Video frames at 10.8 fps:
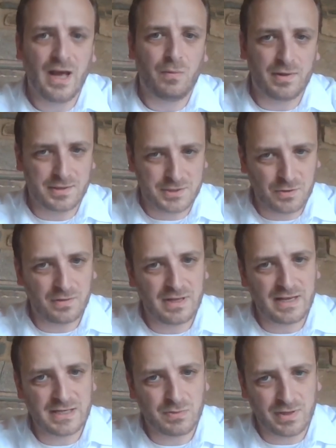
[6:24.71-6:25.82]
Well, there certainly
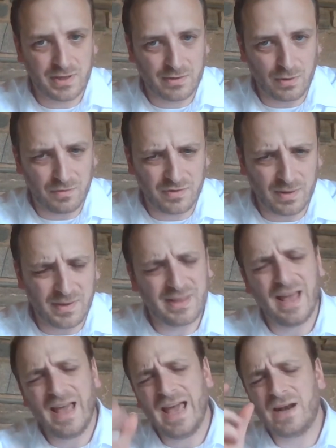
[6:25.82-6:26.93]
is what to grow from it,
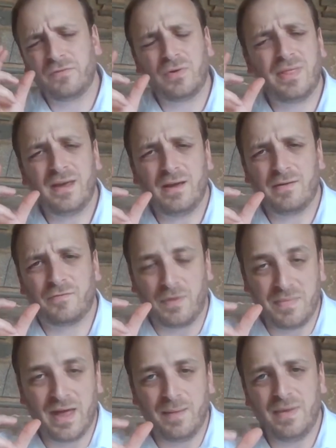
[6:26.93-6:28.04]
and if we think from
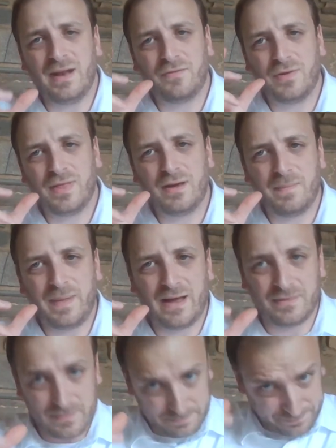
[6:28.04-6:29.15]
them, and if we think about